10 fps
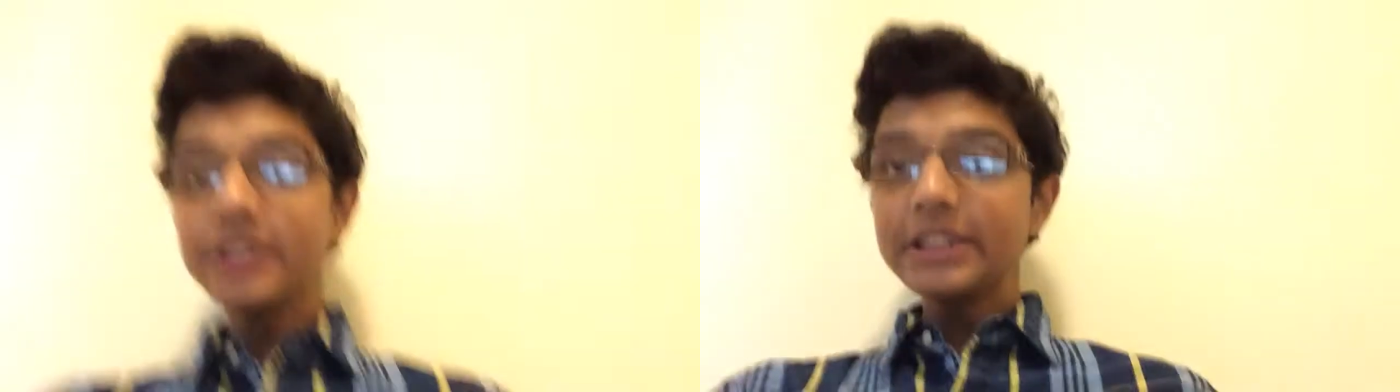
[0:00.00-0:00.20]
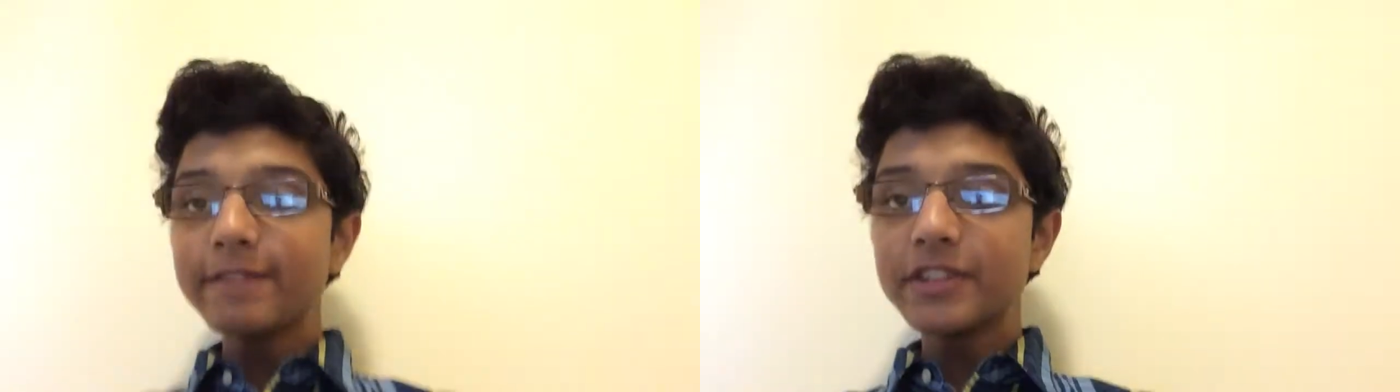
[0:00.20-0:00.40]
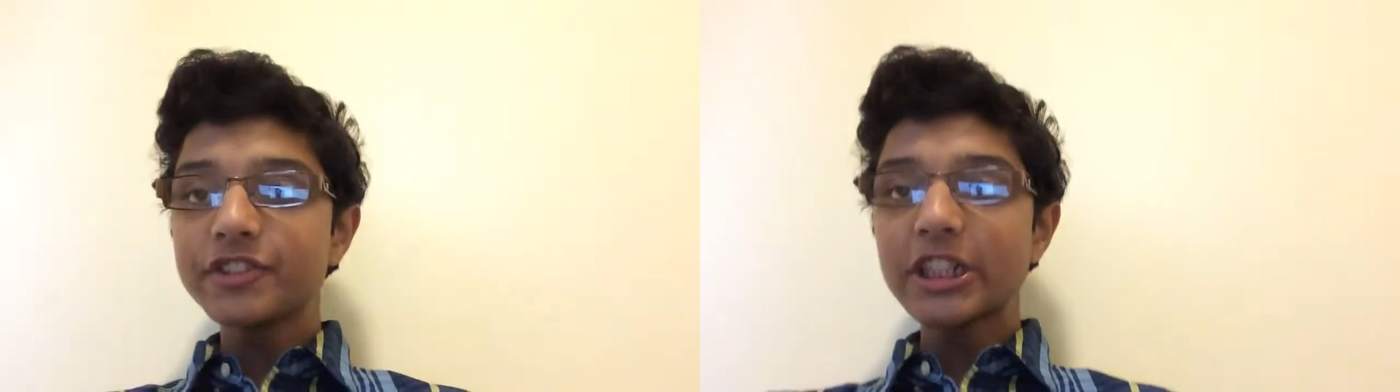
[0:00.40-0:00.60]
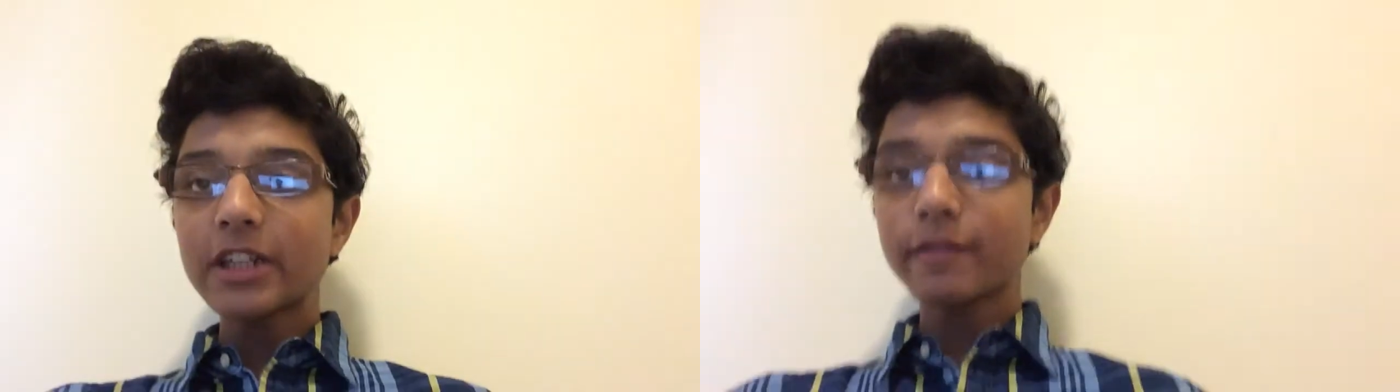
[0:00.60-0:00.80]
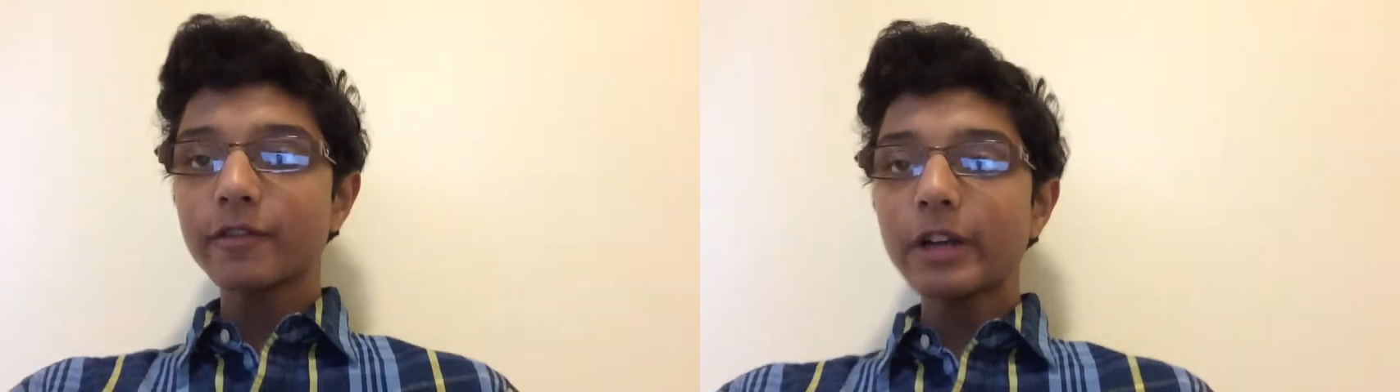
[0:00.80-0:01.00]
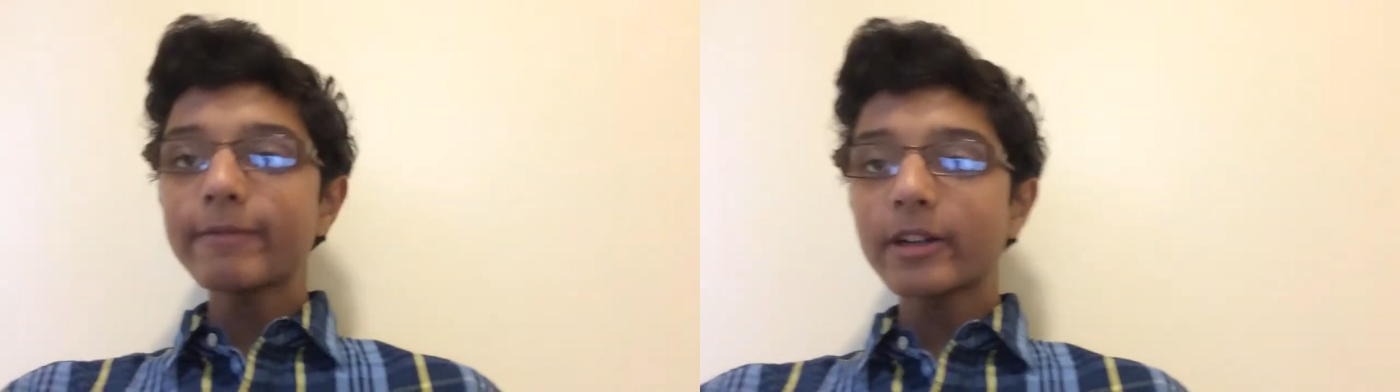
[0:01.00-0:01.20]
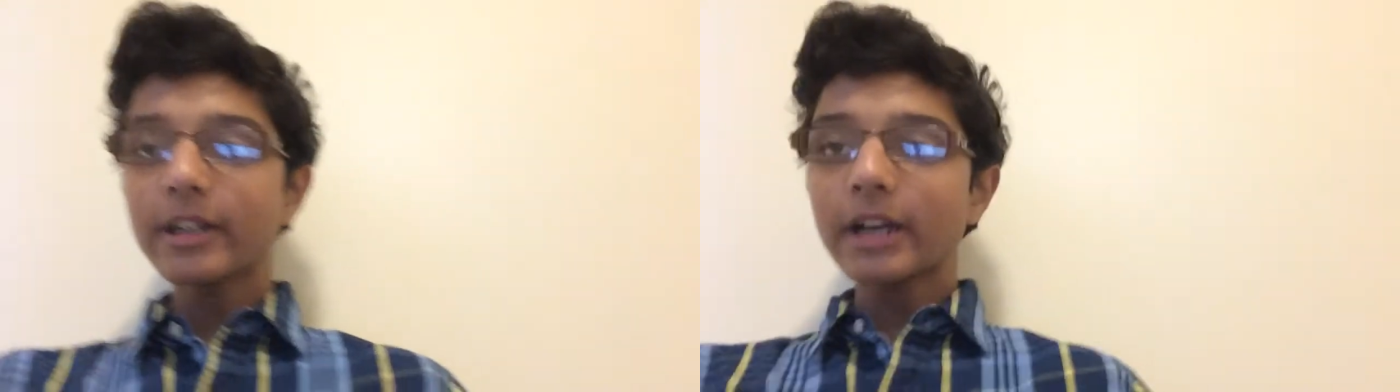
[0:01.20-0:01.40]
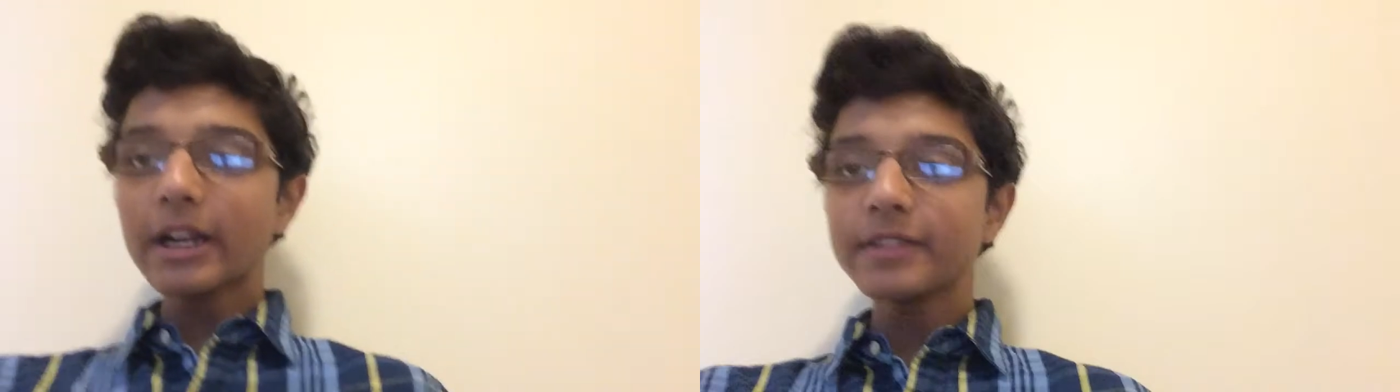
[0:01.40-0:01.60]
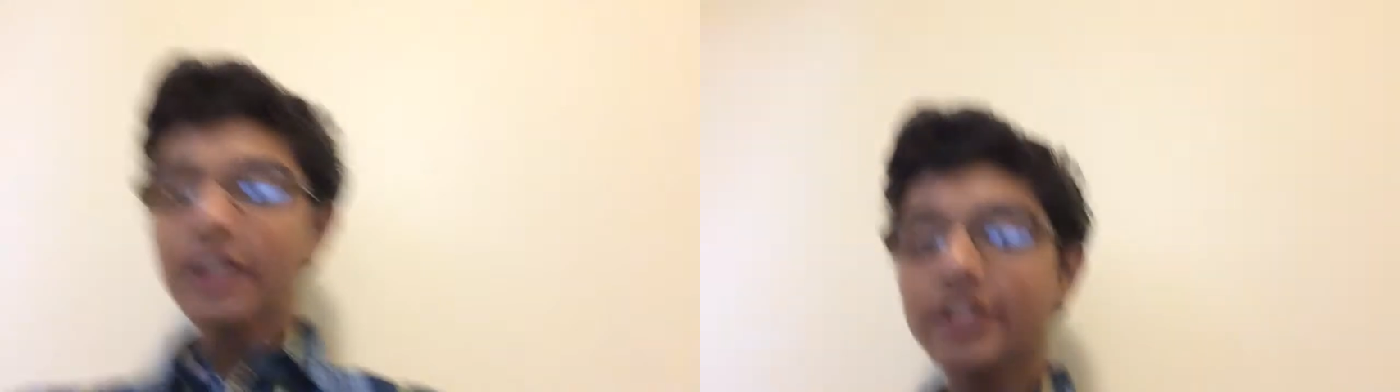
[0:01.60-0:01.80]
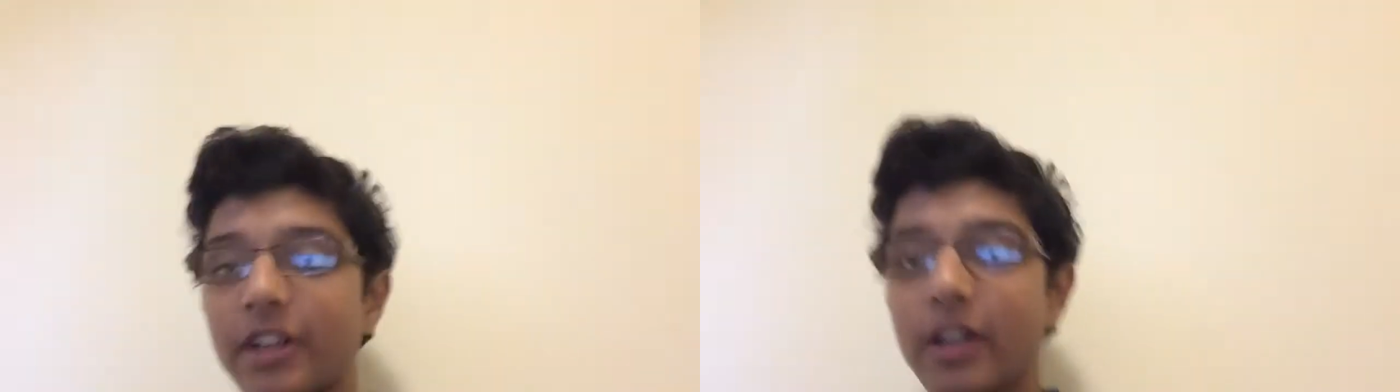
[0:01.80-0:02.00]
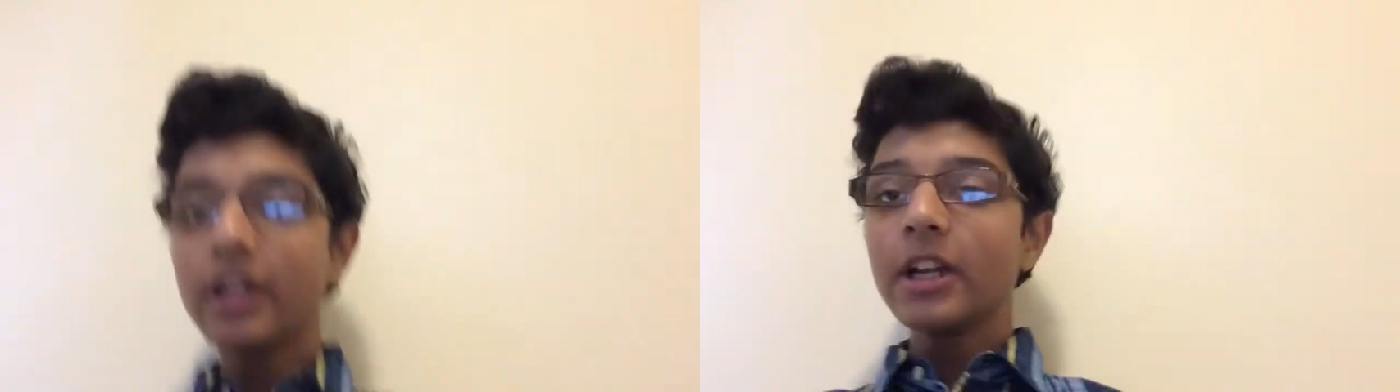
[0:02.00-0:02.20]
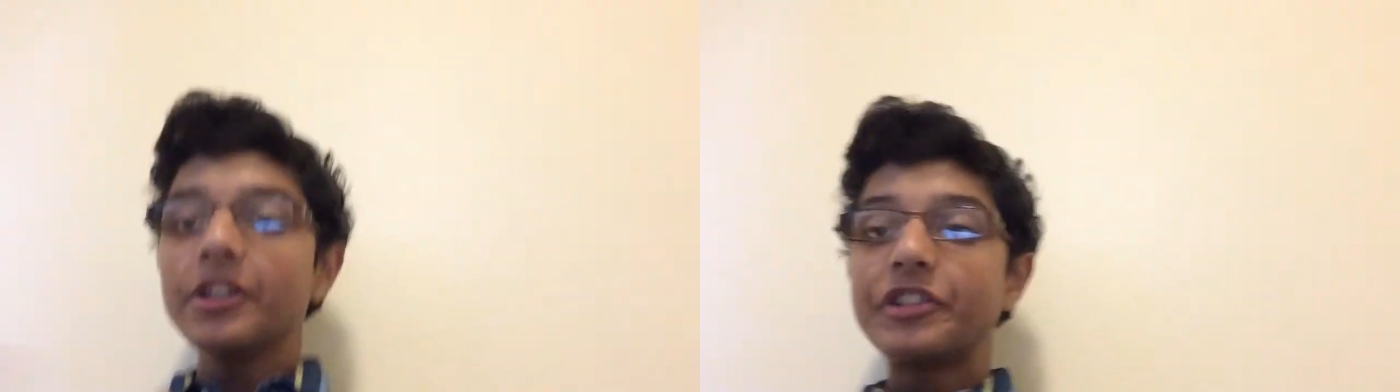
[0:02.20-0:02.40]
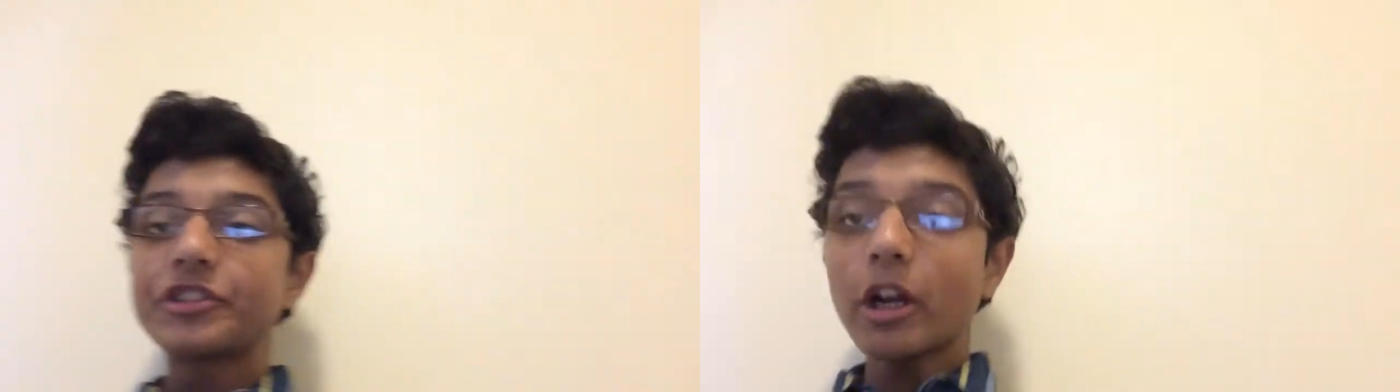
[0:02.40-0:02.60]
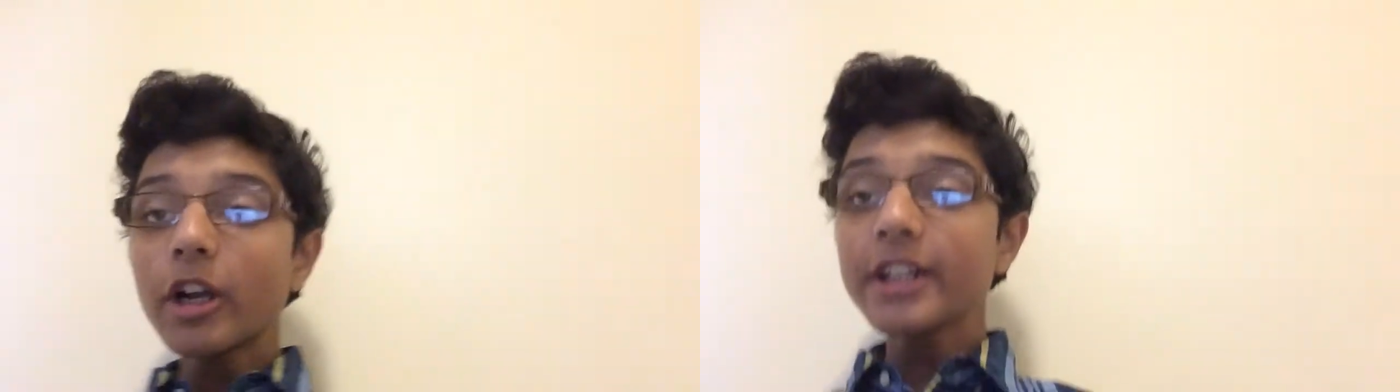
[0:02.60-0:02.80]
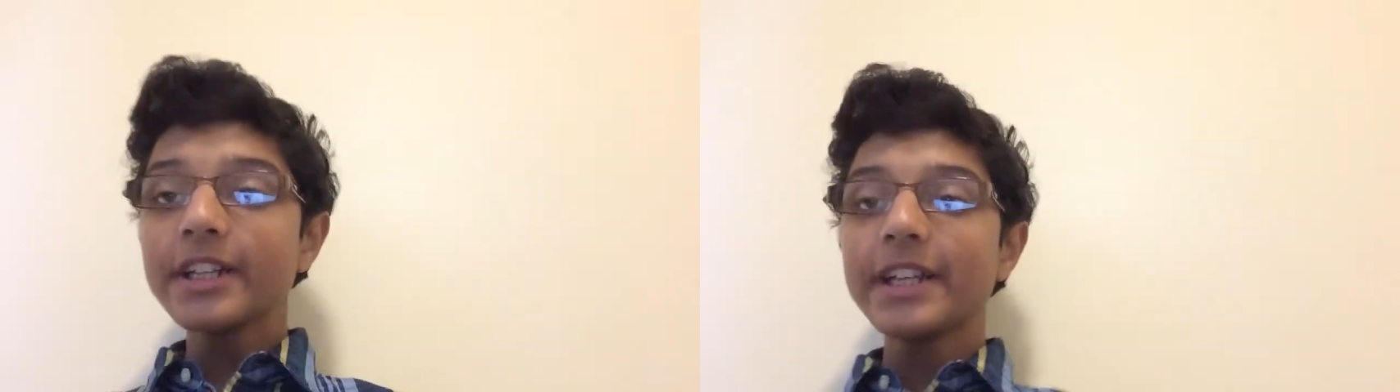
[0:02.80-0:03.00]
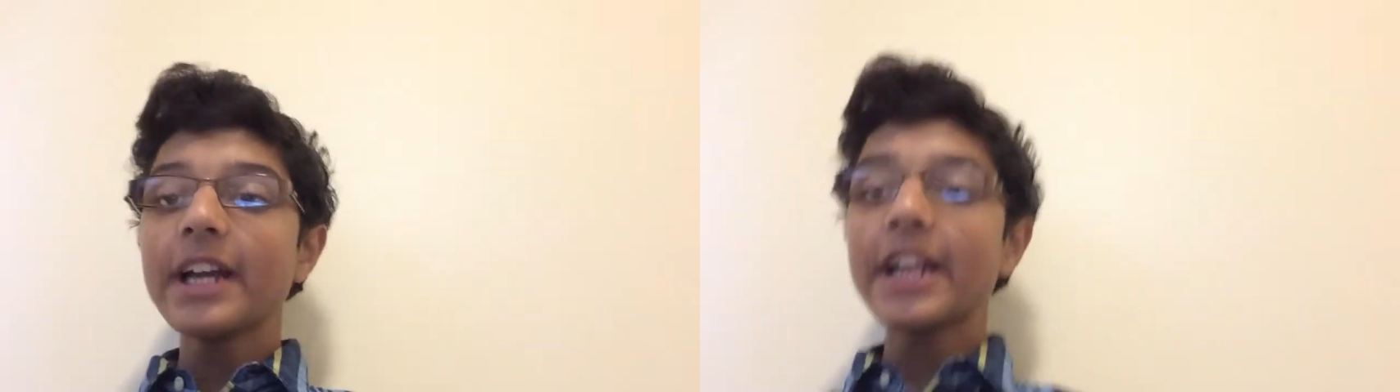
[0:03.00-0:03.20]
leave this channel forever. I started it